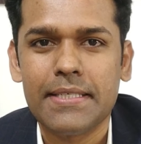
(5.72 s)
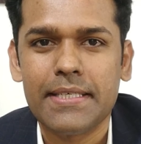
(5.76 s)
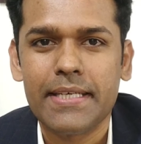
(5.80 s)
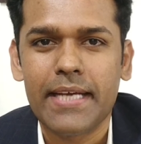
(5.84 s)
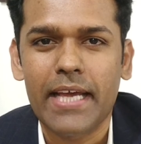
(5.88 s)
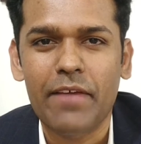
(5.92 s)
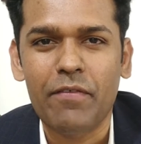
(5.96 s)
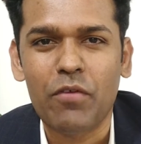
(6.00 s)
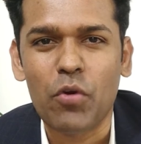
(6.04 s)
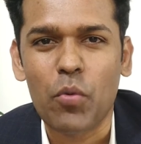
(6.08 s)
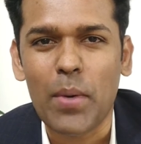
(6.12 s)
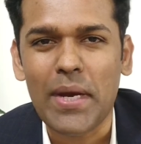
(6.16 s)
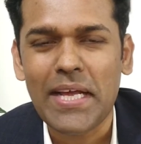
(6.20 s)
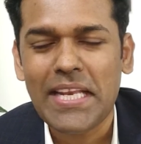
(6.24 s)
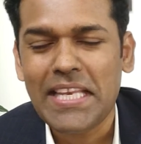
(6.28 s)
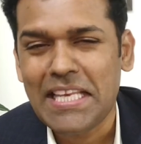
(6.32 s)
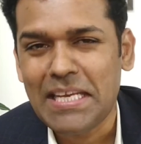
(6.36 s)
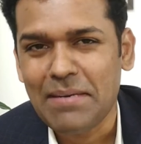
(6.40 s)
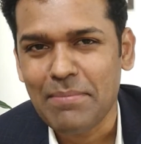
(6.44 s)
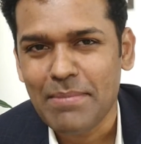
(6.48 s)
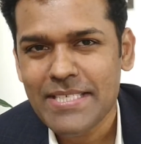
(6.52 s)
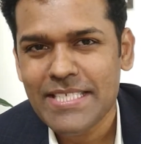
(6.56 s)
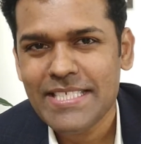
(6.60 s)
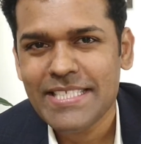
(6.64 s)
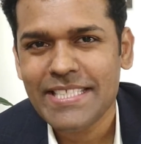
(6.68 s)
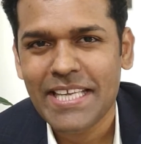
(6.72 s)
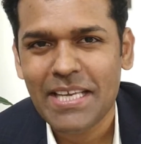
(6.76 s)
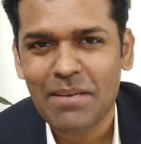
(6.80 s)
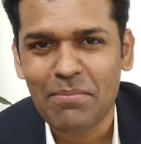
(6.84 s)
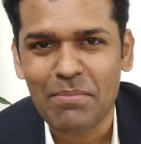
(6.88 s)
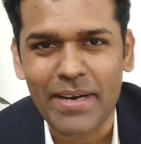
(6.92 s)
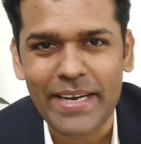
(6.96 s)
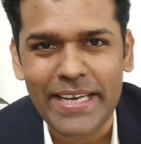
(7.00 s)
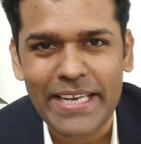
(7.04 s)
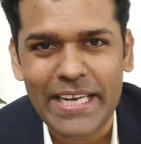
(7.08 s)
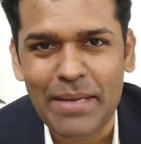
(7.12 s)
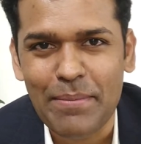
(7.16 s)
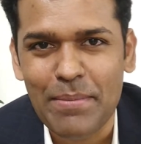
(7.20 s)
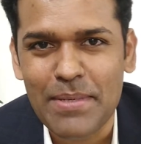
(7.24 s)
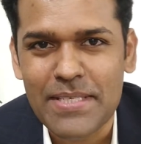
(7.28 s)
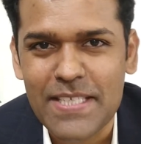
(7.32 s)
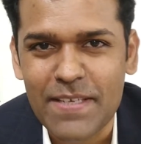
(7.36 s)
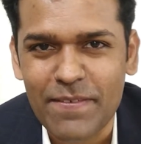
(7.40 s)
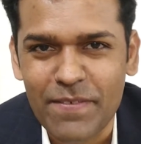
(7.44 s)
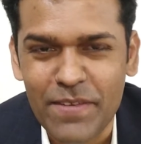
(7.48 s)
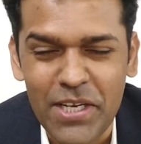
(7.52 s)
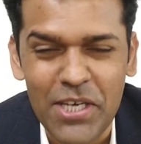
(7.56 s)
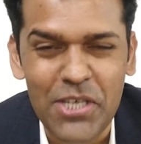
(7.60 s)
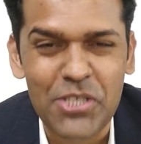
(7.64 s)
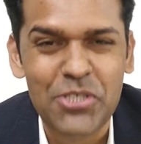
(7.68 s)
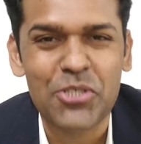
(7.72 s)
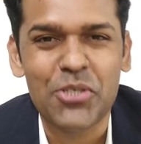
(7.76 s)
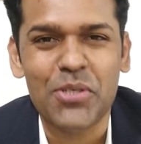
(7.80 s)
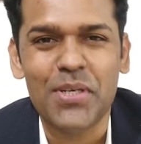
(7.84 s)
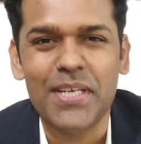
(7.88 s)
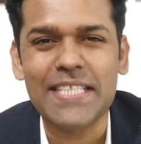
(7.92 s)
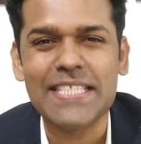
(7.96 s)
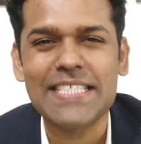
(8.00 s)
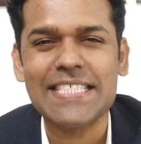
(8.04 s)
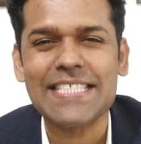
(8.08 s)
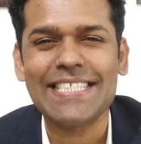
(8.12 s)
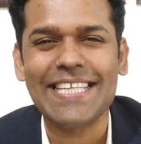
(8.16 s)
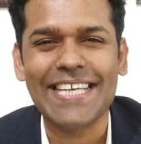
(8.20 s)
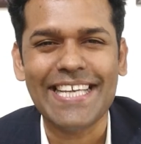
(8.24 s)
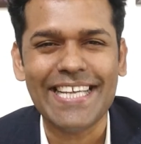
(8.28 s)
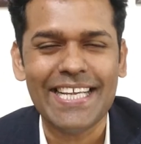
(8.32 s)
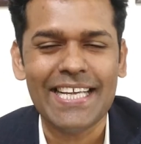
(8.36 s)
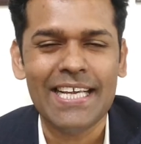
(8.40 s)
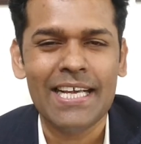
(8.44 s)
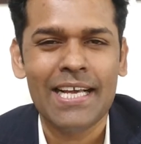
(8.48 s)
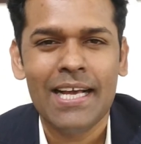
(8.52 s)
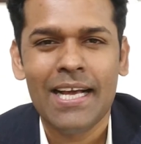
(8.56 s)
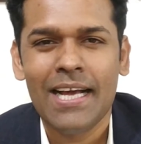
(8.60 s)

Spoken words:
Hey everyone, Namaste. My name is Avinash Anand Singh.